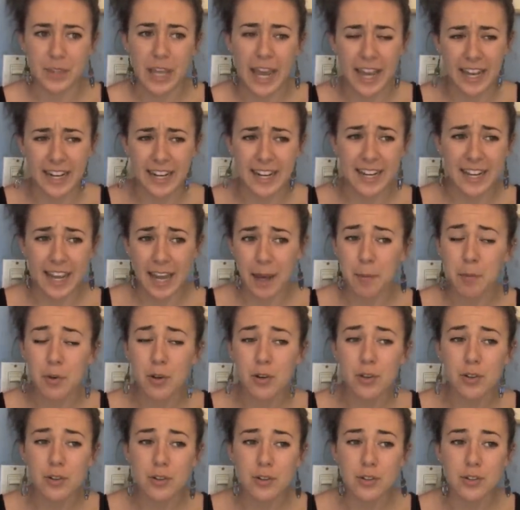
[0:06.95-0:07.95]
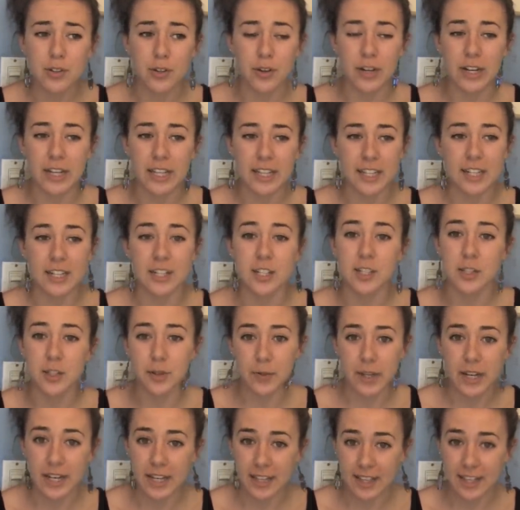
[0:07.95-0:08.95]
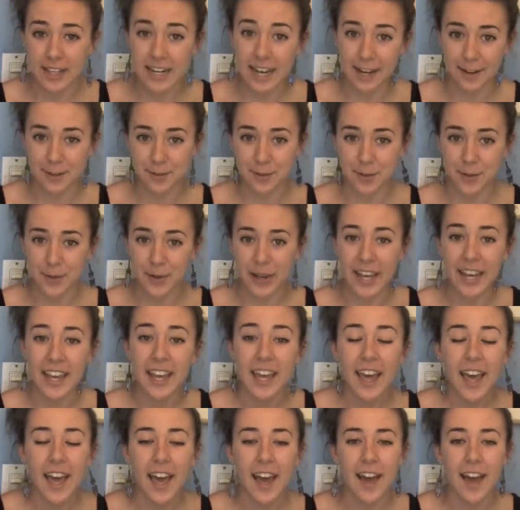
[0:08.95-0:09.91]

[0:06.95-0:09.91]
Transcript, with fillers: adding chemicals or anything, just doing it the natural way.